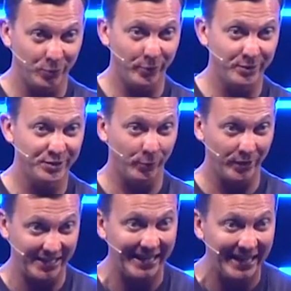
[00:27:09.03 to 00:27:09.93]
We want to understand
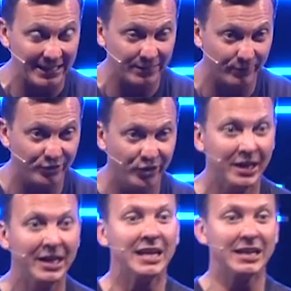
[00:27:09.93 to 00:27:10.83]
what God has for us.
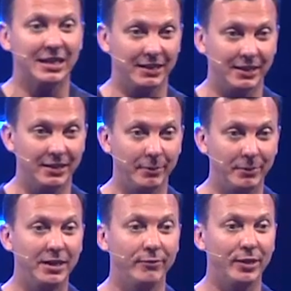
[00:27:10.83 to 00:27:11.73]
L- let
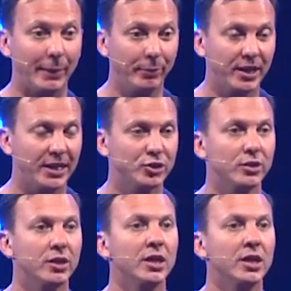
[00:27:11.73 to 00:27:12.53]
me give you the application.